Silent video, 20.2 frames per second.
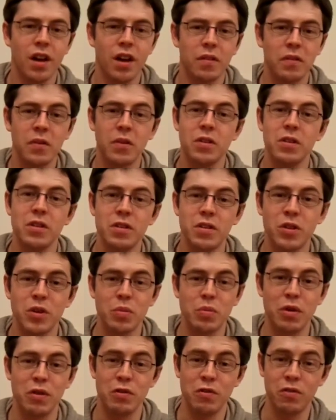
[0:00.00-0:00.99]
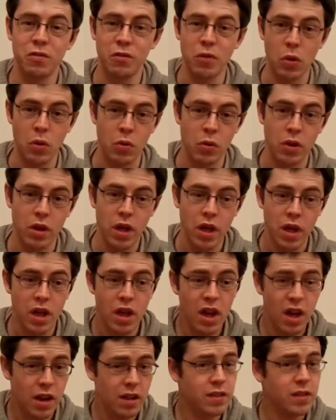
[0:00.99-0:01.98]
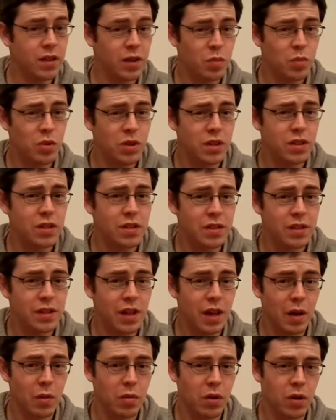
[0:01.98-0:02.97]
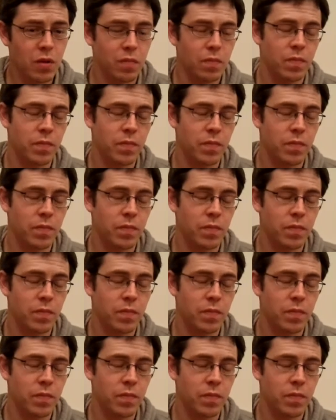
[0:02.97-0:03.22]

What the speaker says: I'm currently using my phone, and it's got a pretty decent camera